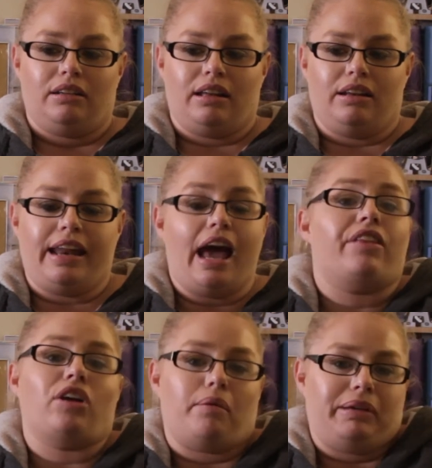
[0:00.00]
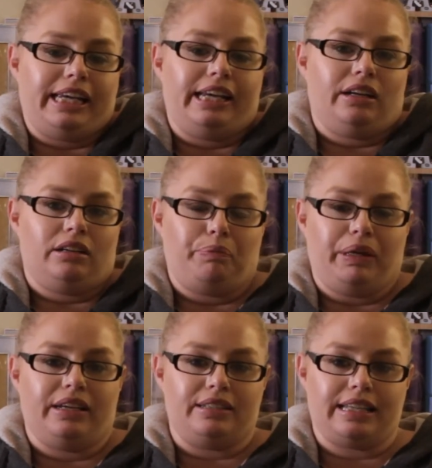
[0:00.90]
now that I'm here,
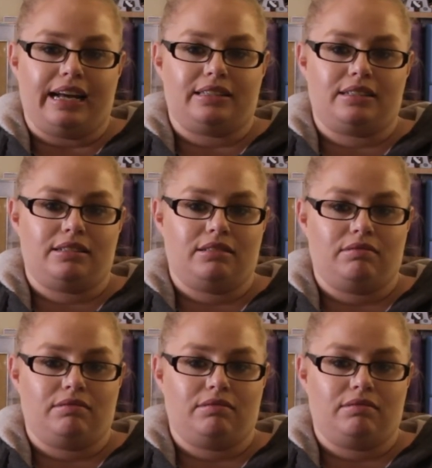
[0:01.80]
because that's